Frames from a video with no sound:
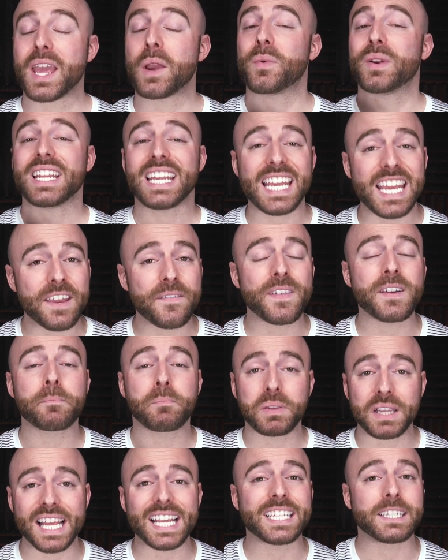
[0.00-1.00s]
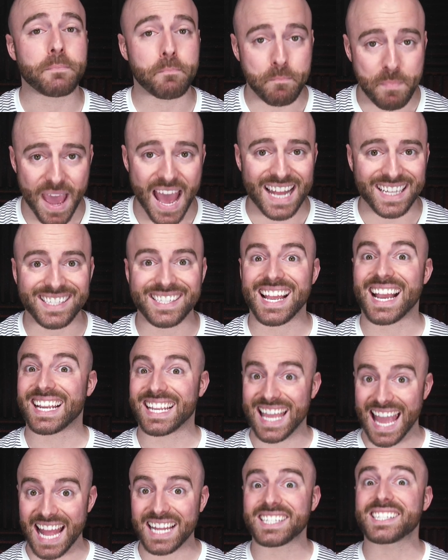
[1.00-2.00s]
They would even place bets
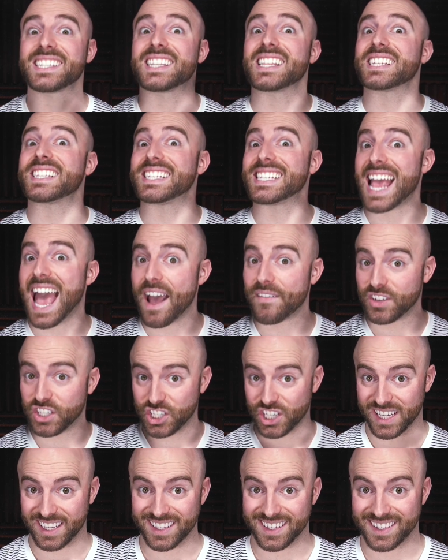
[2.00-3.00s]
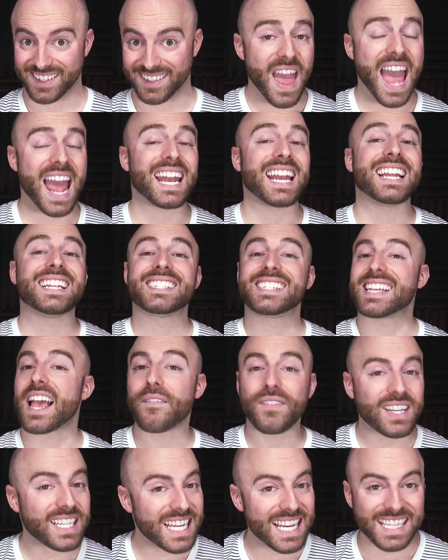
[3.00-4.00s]
against the savages. Then, in
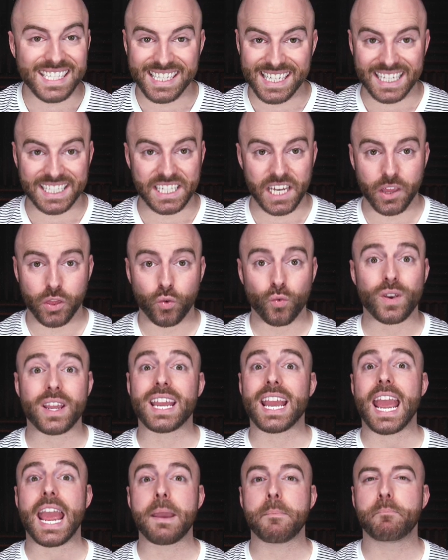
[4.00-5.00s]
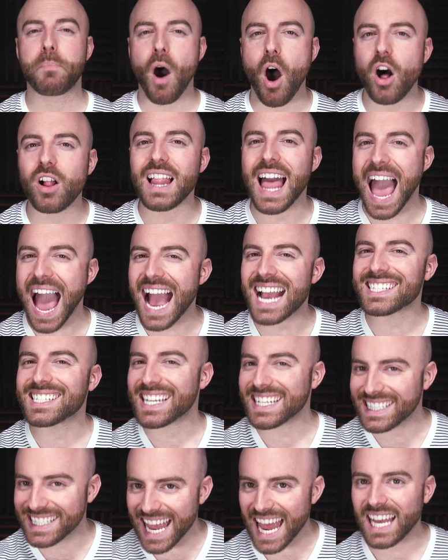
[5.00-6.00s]
1763, a ball
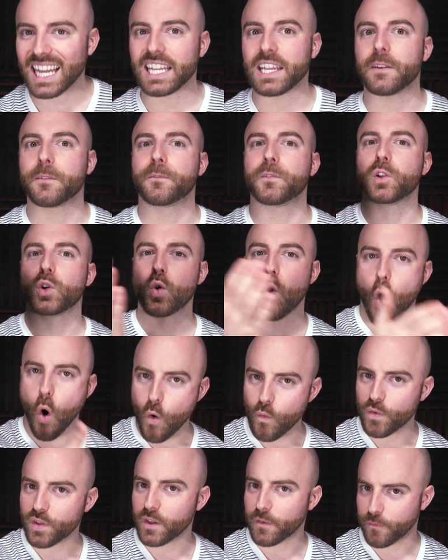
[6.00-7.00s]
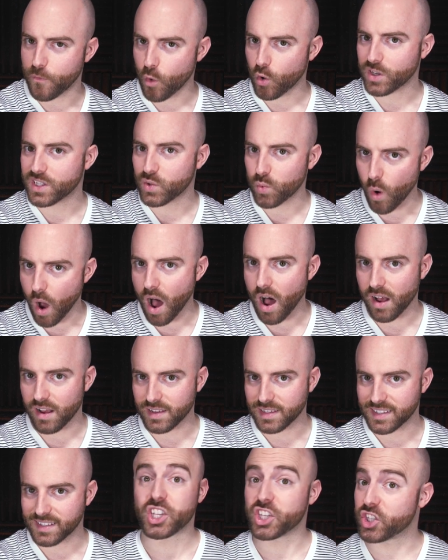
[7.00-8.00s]
accidentally flew over the fort's
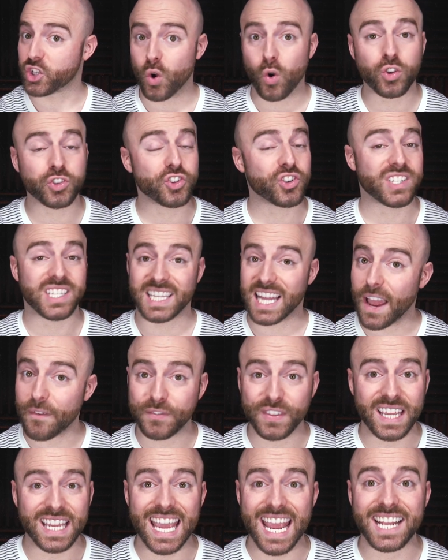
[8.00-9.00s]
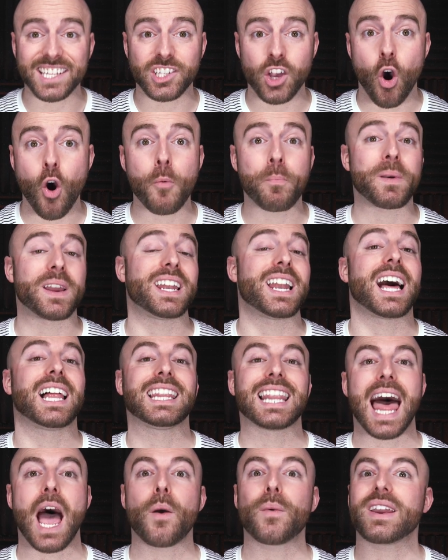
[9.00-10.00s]
walls. The soldiers left the gates open,
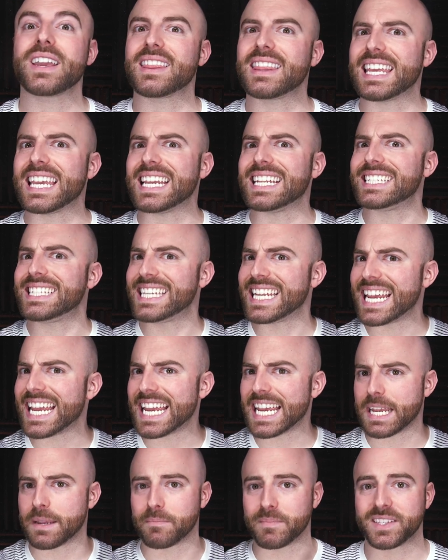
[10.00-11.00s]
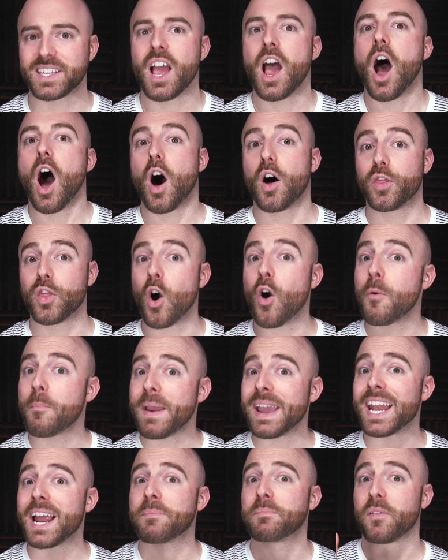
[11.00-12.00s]
allowing the teams, although
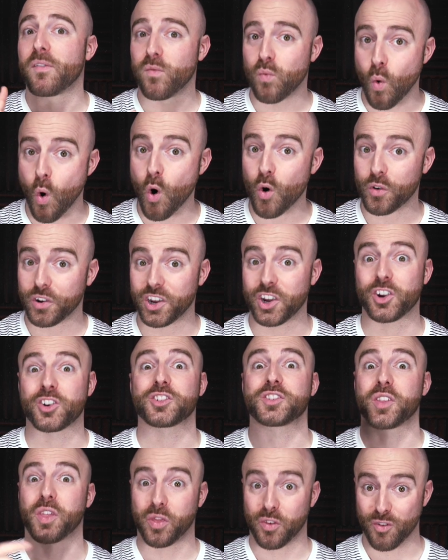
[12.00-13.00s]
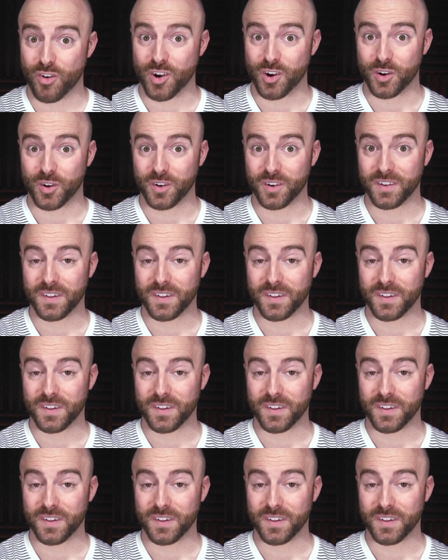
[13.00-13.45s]
made up of warriors, through.